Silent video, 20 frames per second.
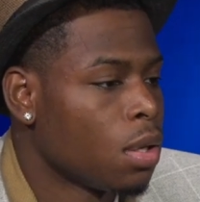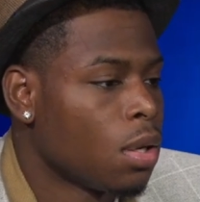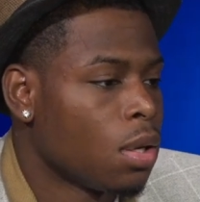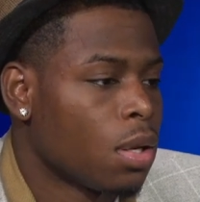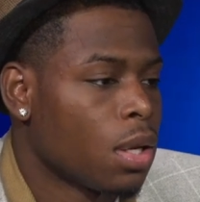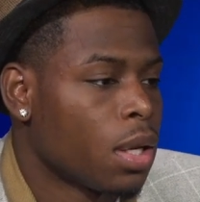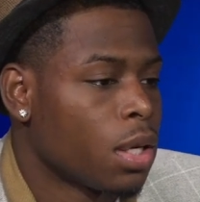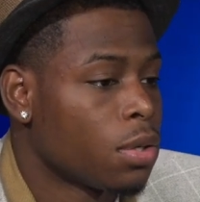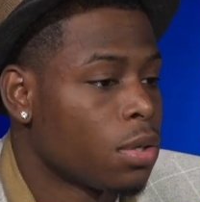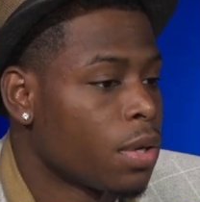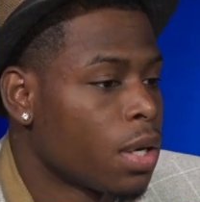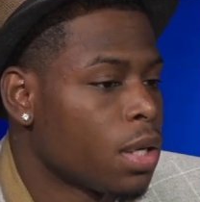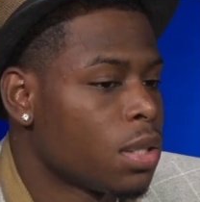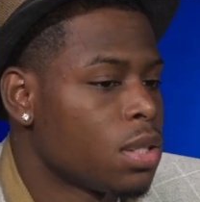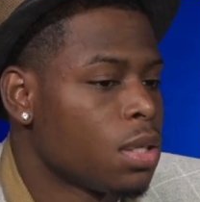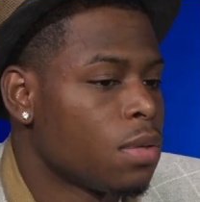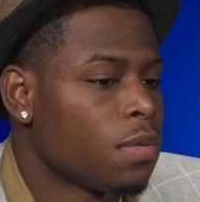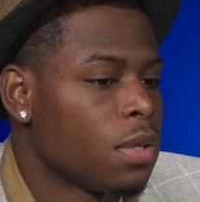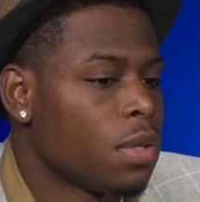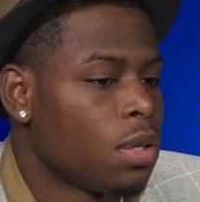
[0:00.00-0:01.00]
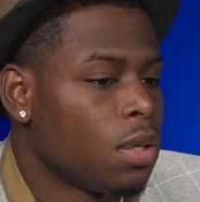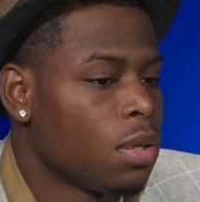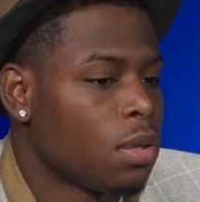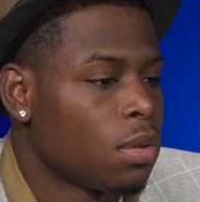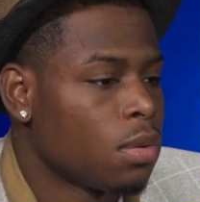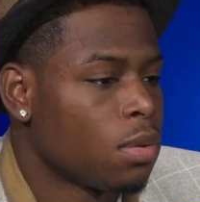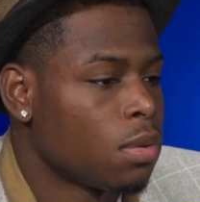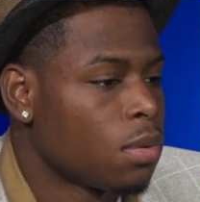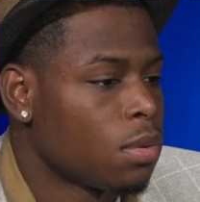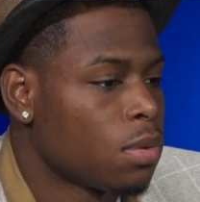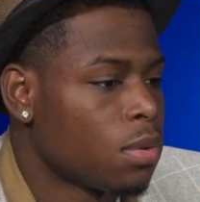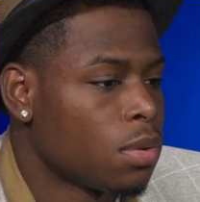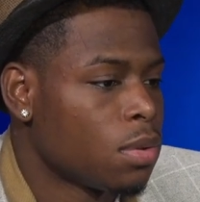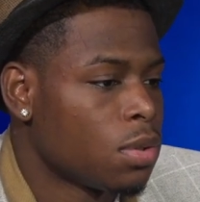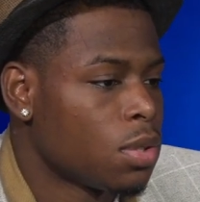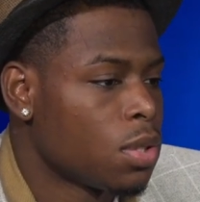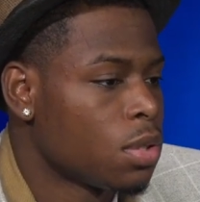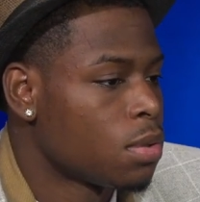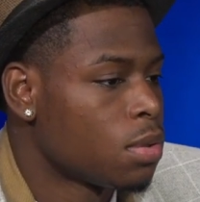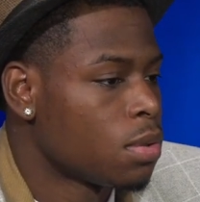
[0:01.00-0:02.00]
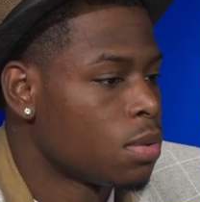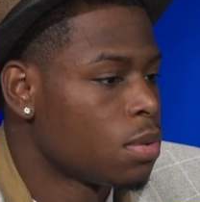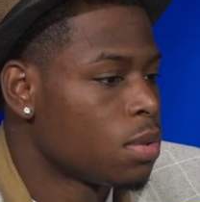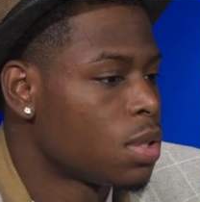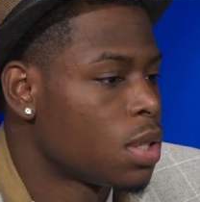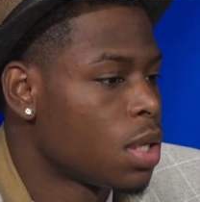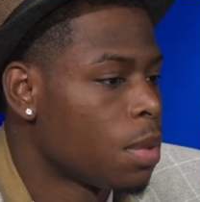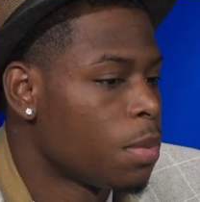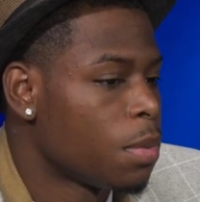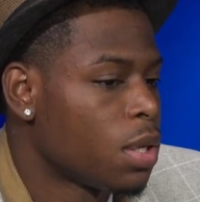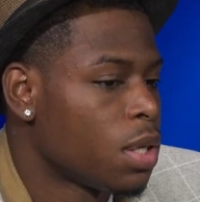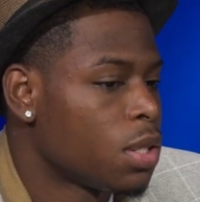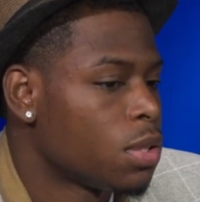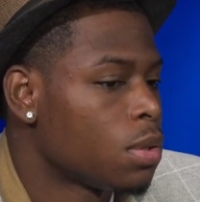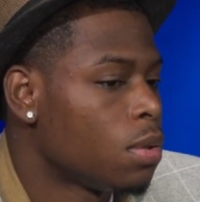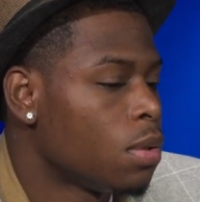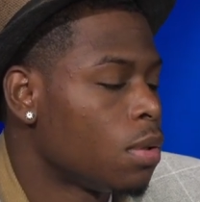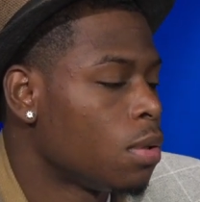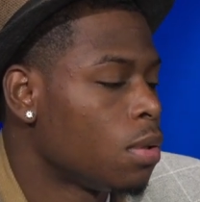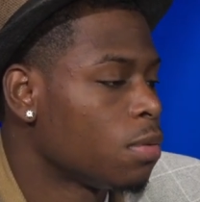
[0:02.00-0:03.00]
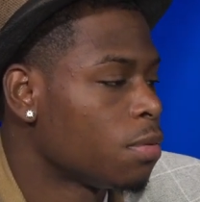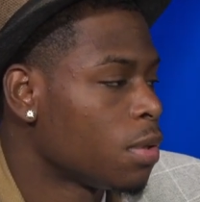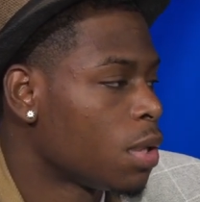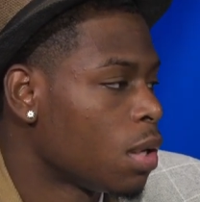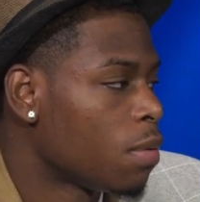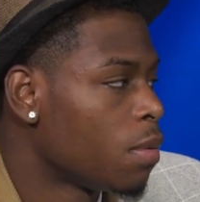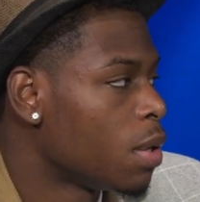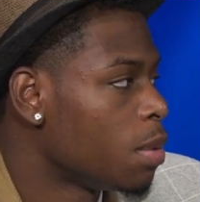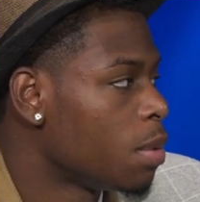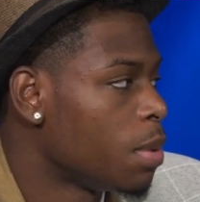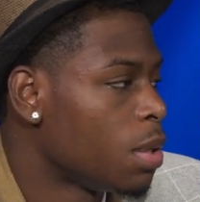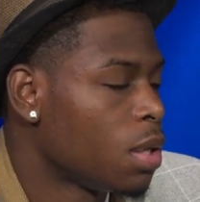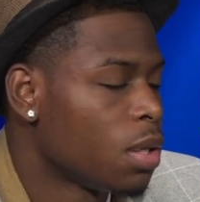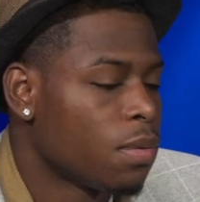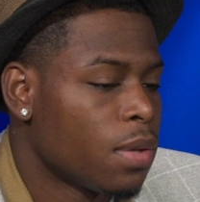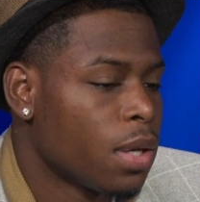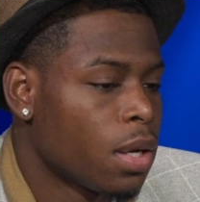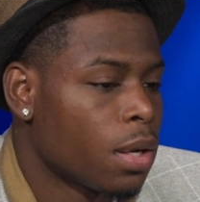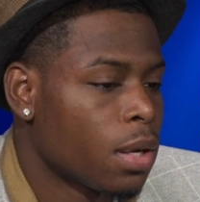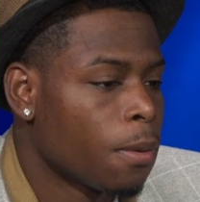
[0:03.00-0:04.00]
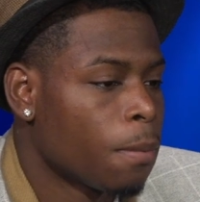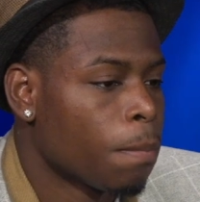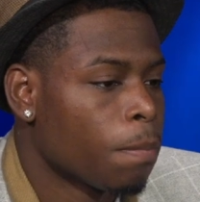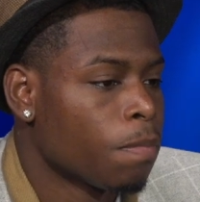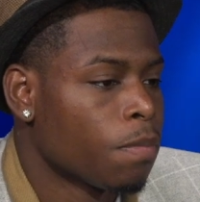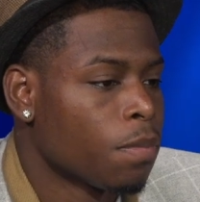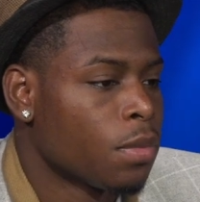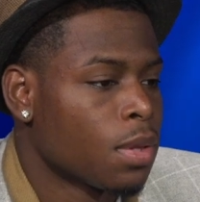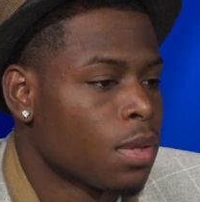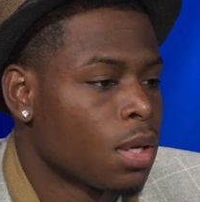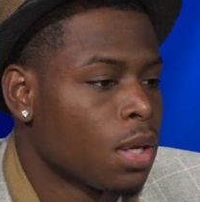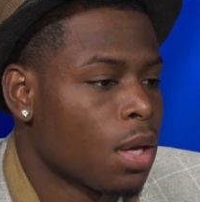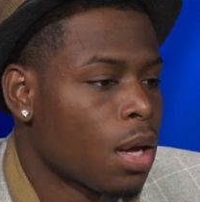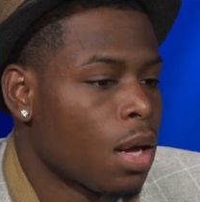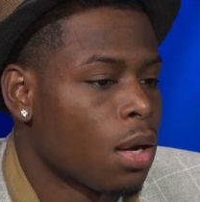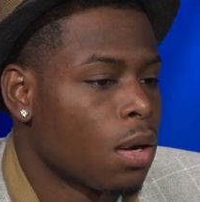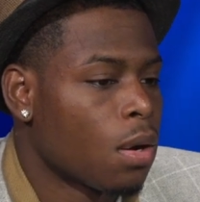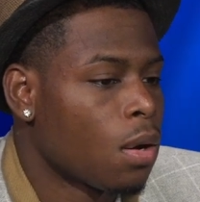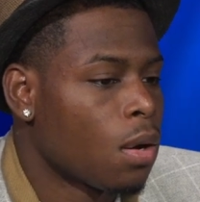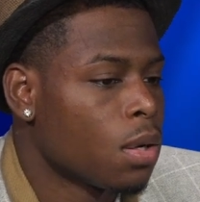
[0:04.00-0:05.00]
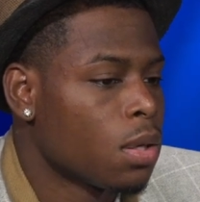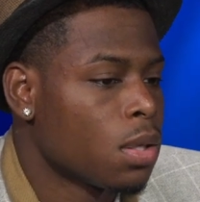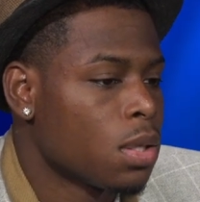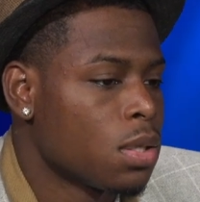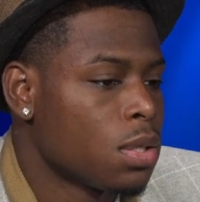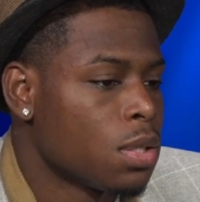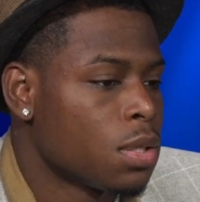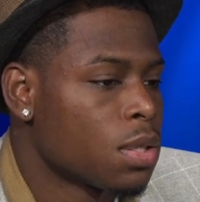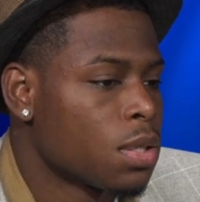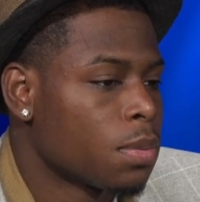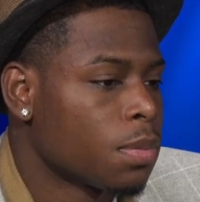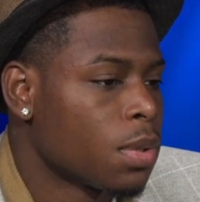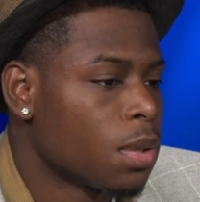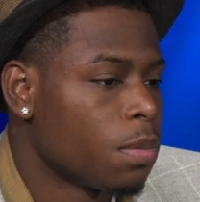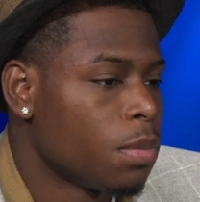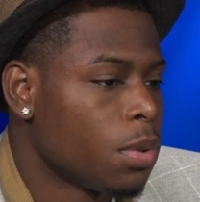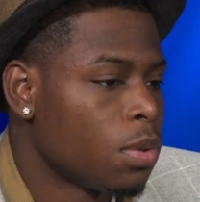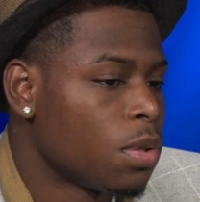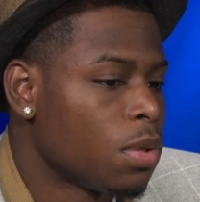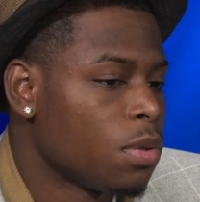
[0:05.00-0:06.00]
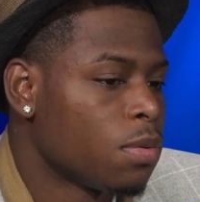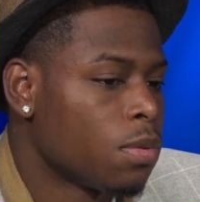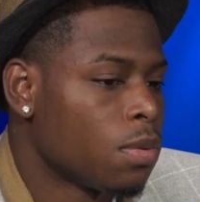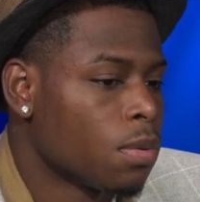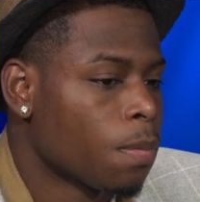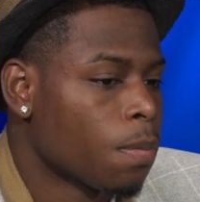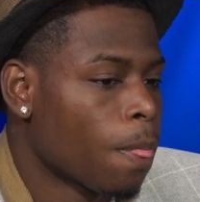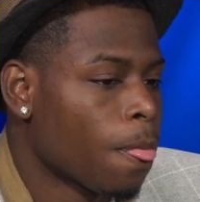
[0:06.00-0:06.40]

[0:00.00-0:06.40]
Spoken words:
like creativity just stimulates growth, and I really believe that. And art is just something beautiful.